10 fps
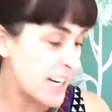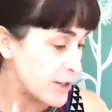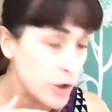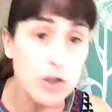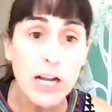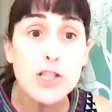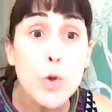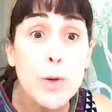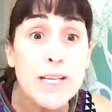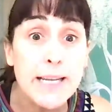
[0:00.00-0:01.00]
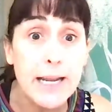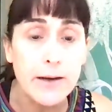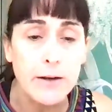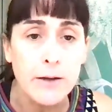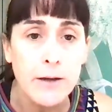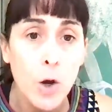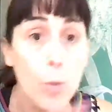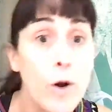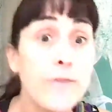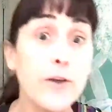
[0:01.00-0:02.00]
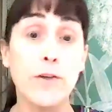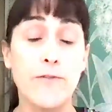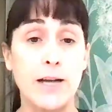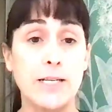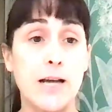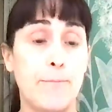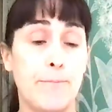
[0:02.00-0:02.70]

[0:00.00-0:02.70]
and do you like squeeze it in wherever you can find time,